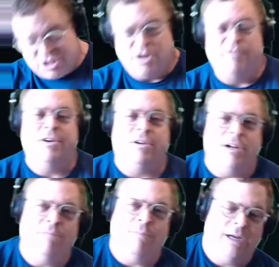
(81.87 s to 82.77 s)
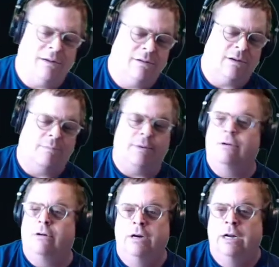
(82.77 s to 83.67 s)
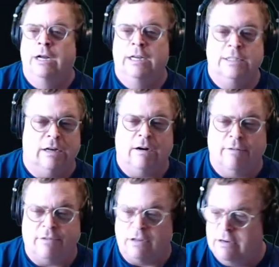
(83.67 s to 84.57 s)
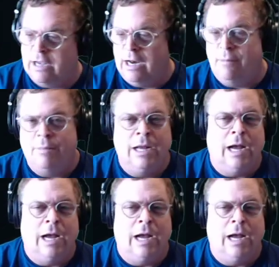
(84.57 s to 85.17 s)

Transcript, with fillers: shelf underneath my computer, so I don't have to look at them.